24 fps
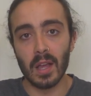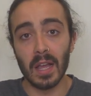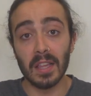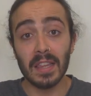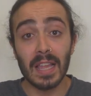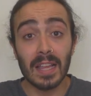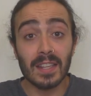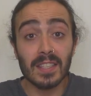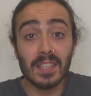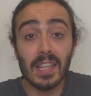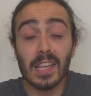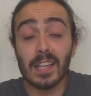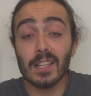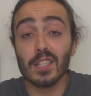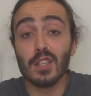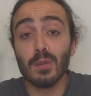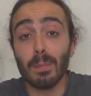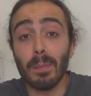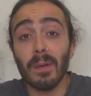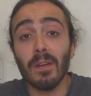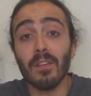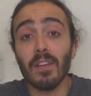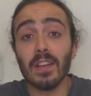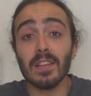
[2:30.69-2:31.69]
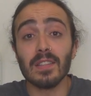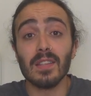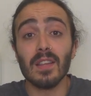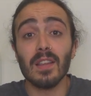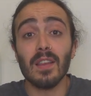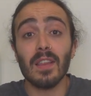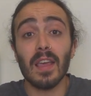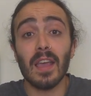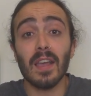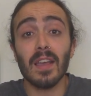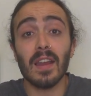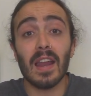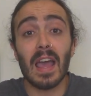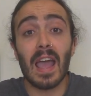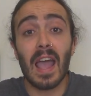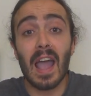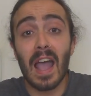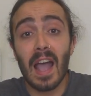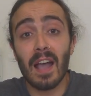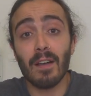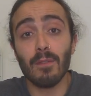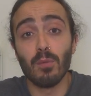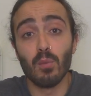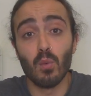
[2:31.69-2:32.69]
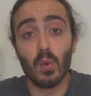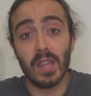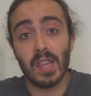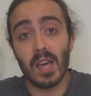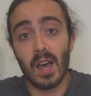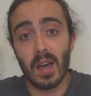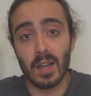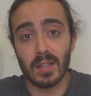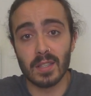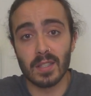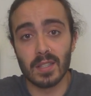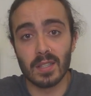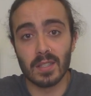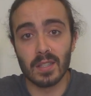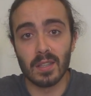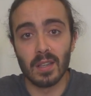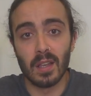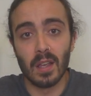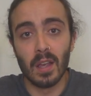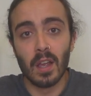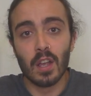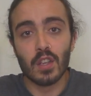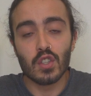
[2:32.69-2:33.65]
and that's the experience that they're going to have with us.